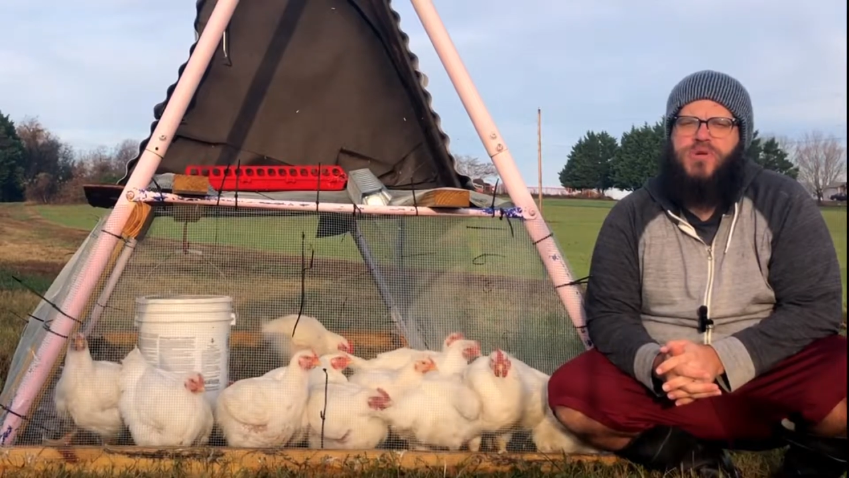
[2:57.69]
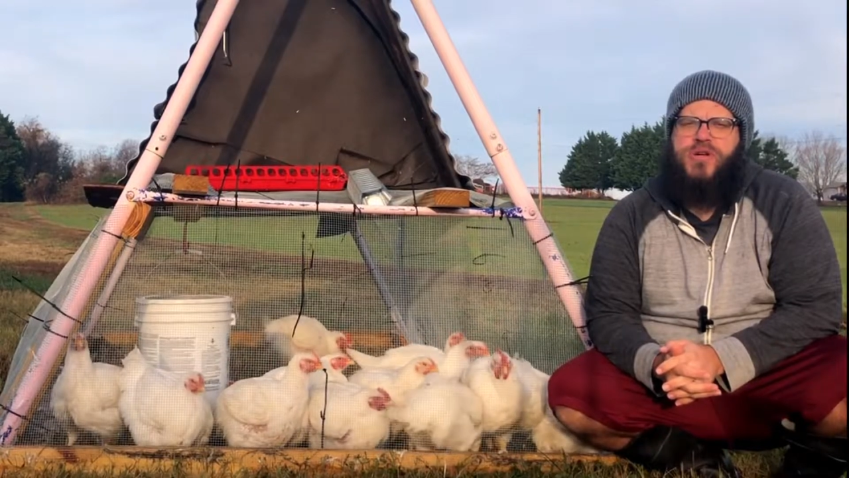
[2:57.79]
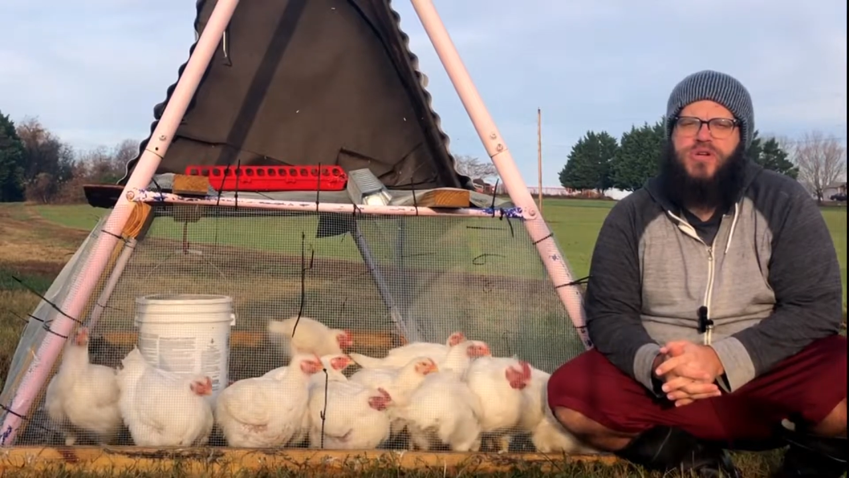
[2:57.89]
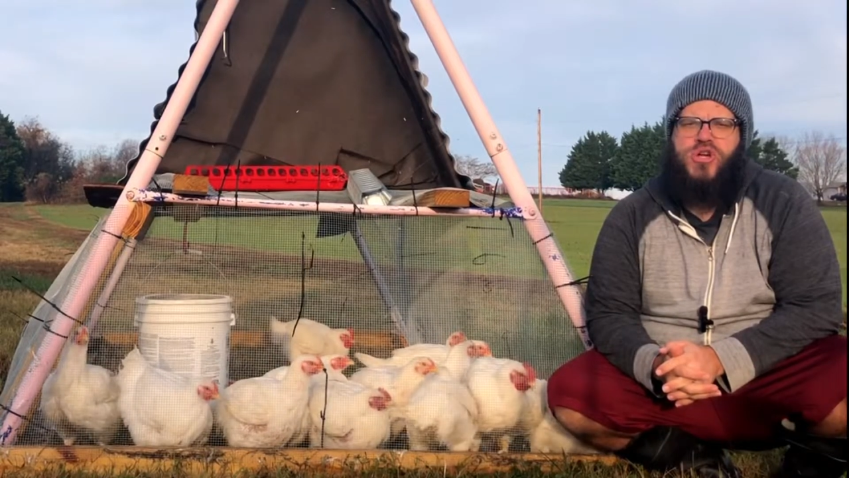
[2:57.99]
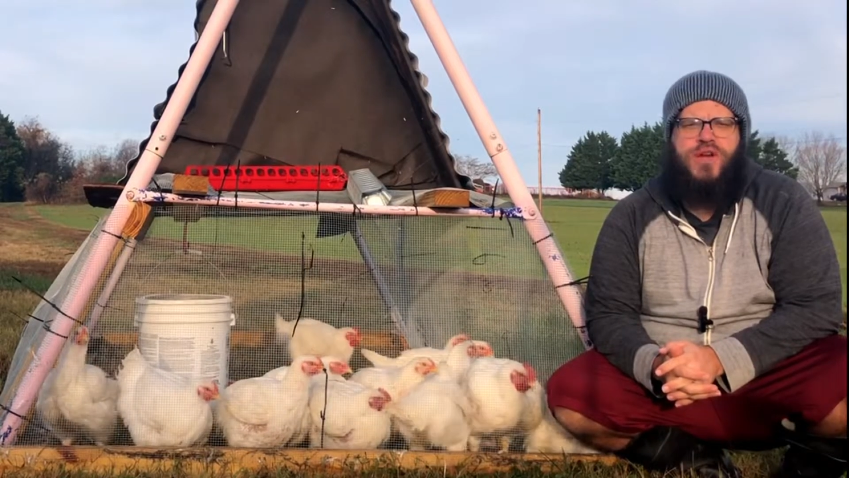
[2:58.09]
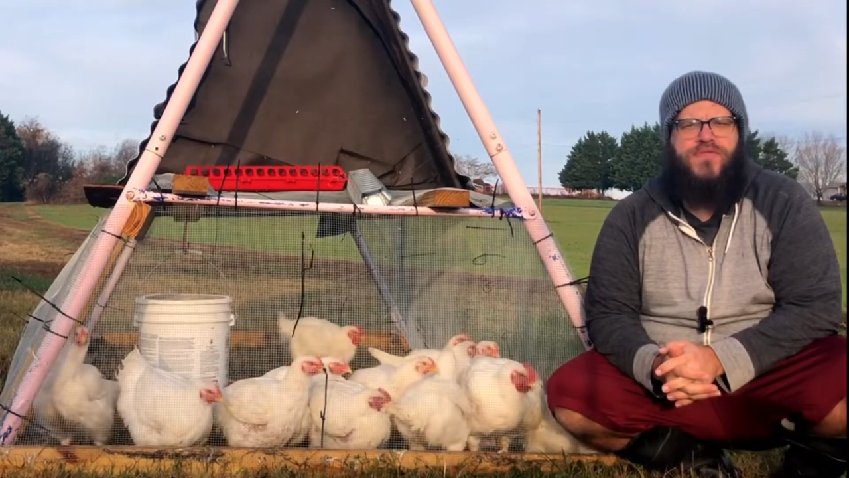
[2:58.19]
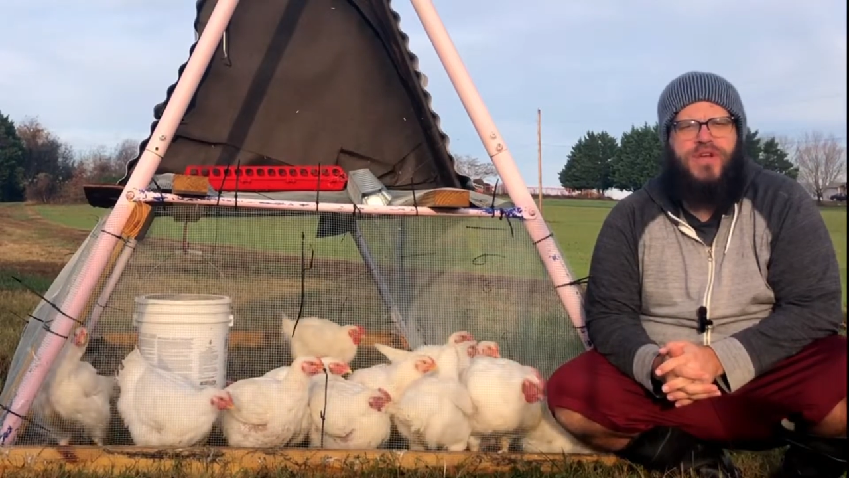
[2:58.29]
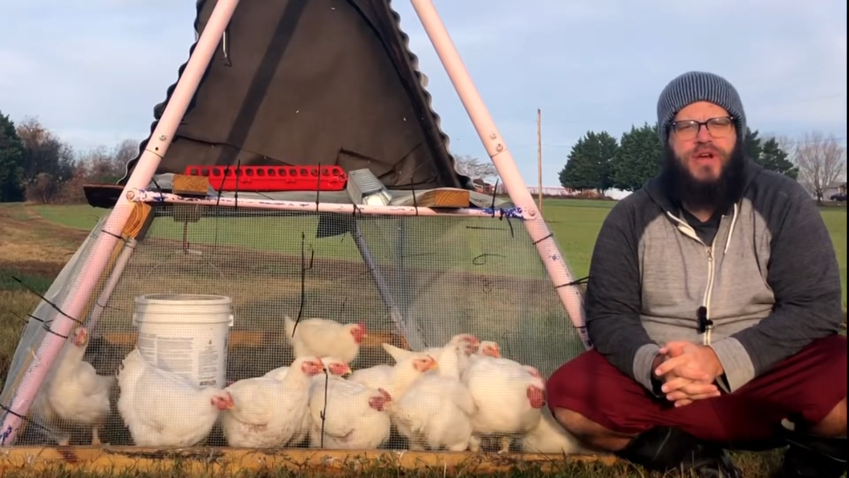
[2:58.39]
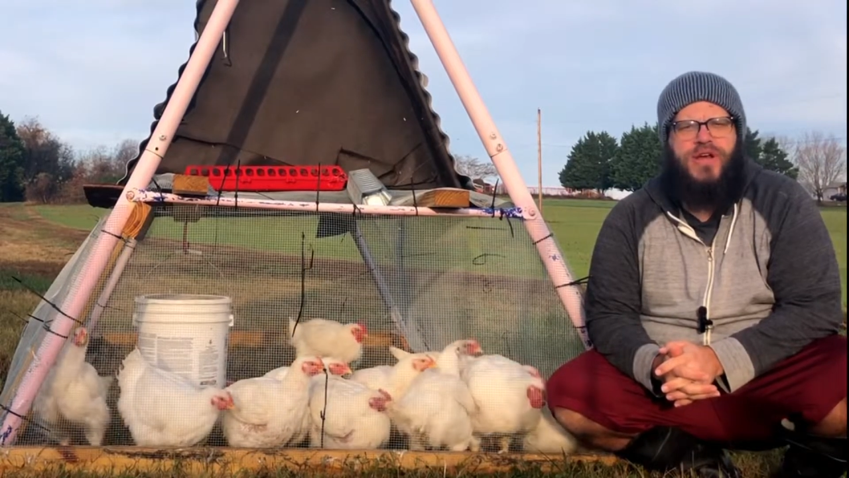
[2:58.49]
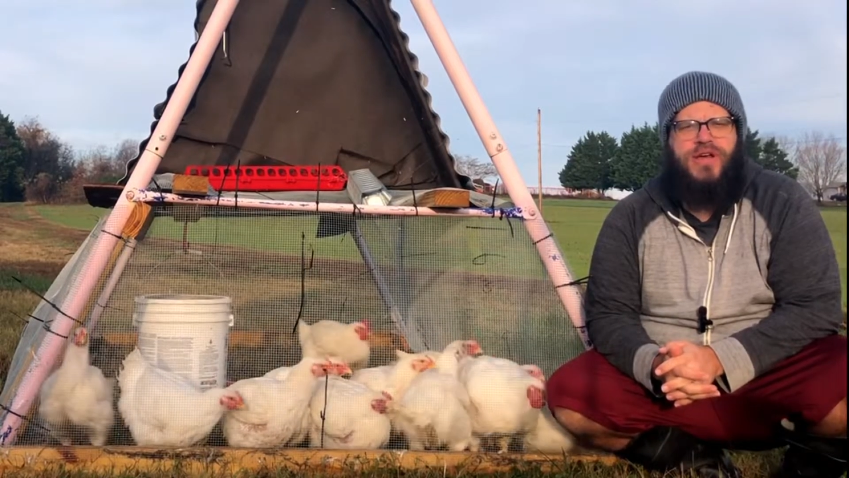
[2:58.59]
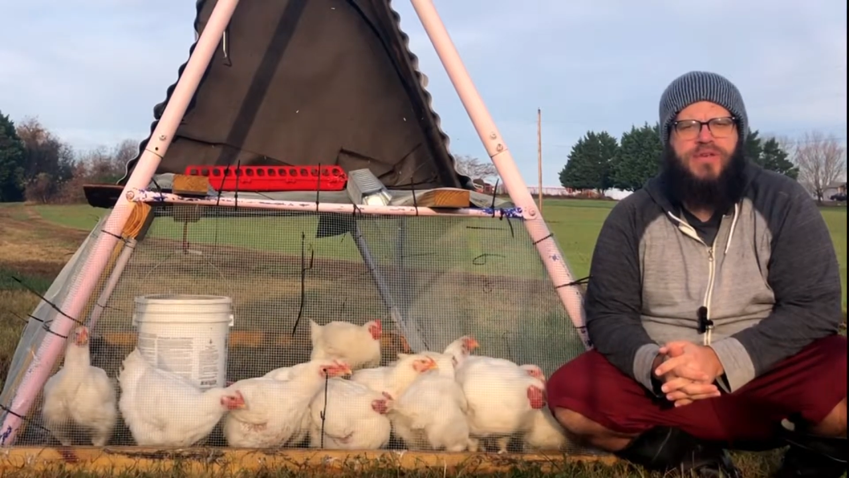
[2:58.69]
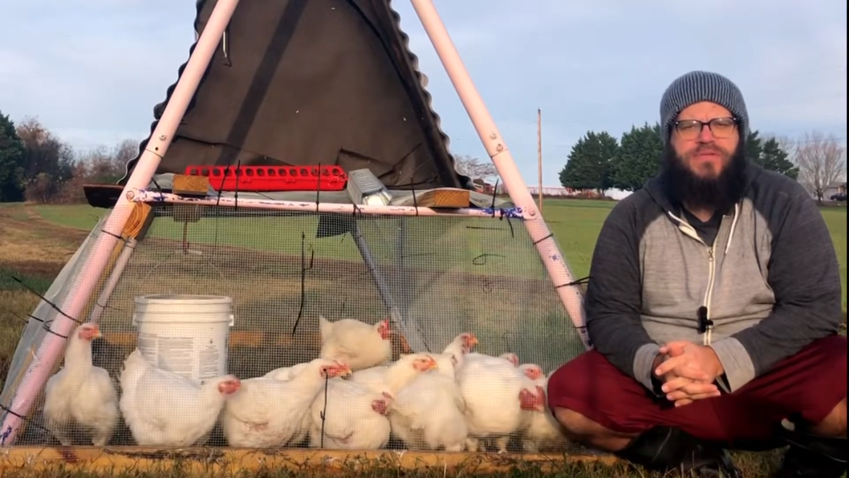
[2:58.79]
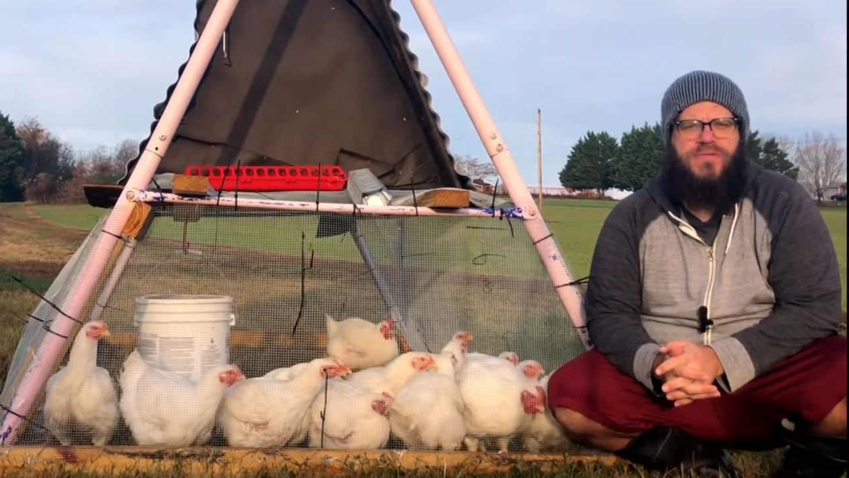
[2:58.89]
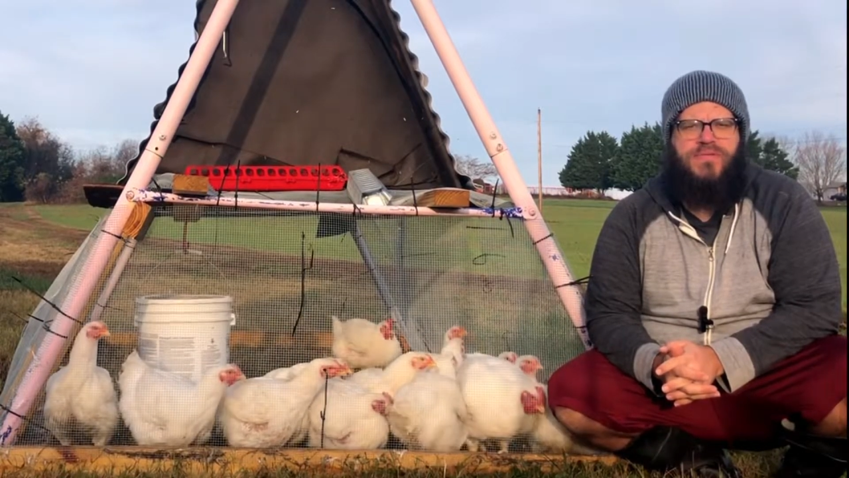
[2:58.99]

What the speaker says: winter try to figure out